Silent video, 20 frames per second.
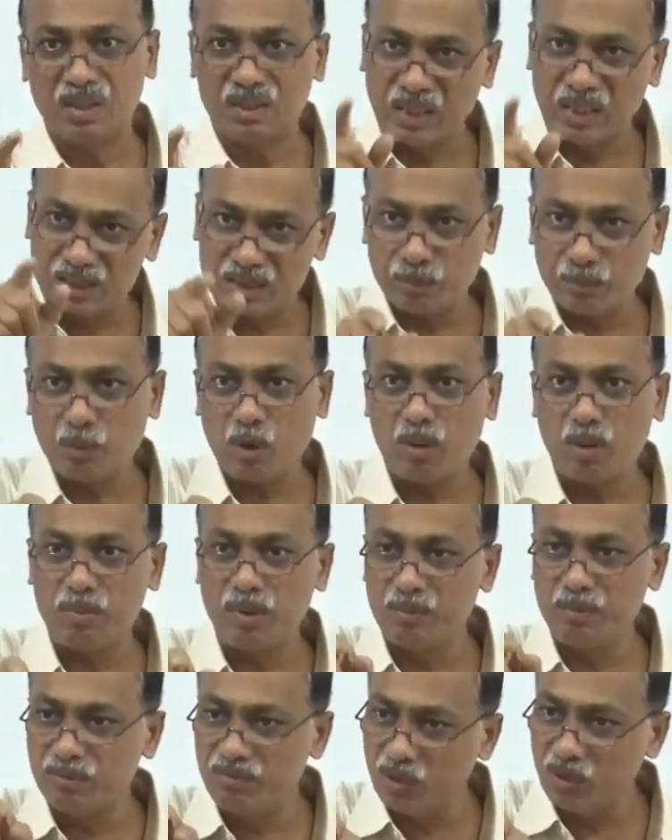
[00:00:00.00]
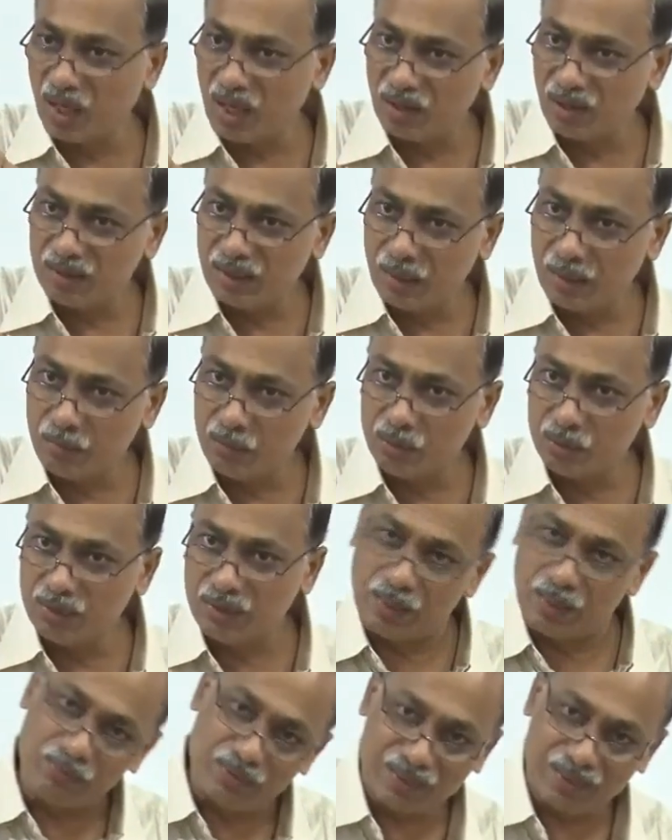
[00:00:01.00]
That is a problem if you allow them to
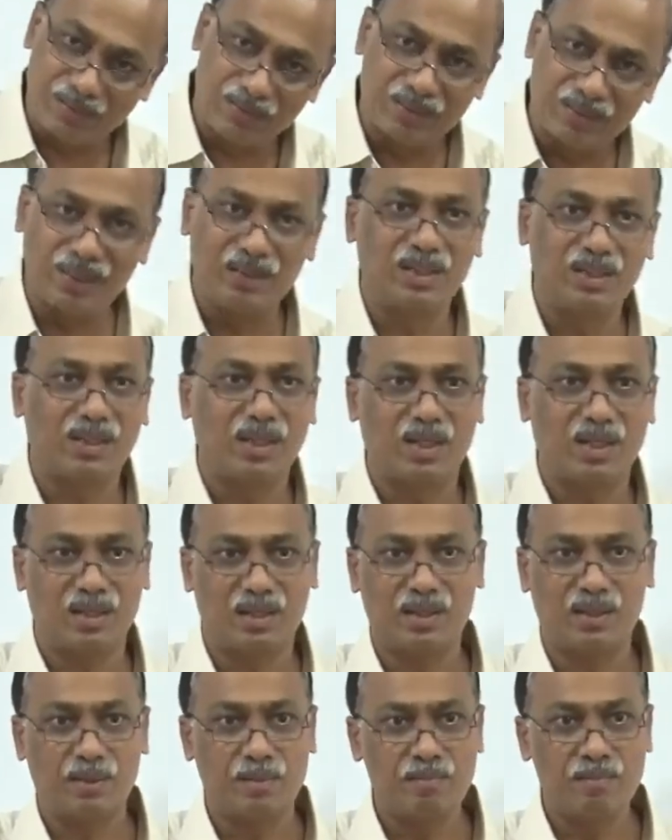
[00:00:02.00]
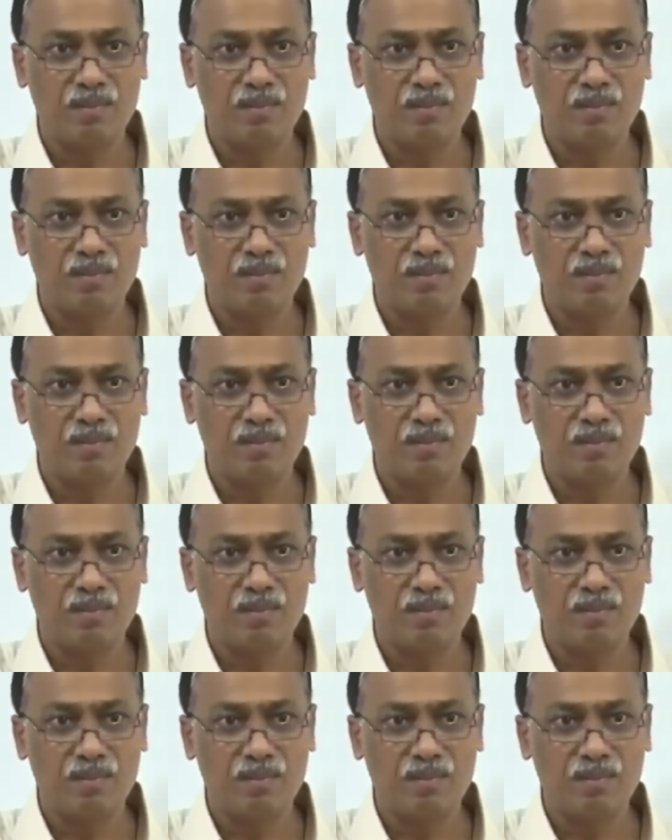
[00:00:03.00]
themselves set the target.